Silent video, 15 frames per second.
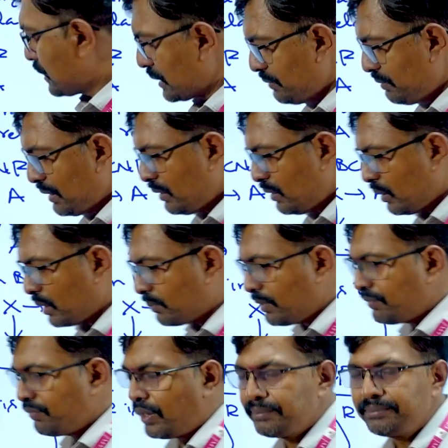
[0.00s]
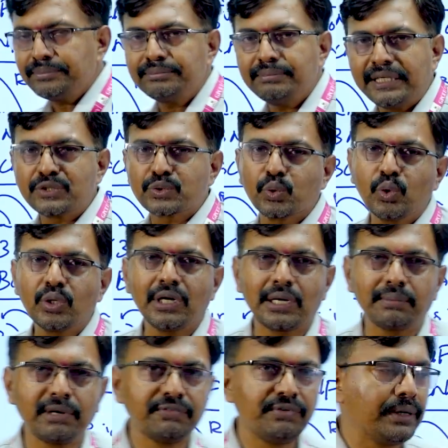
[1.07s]
The given normal form, Boyce-Codd
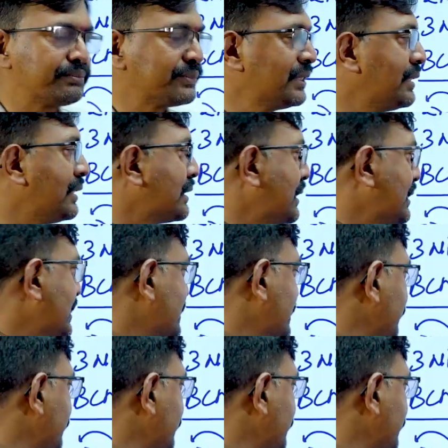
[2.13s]
normal form. That is a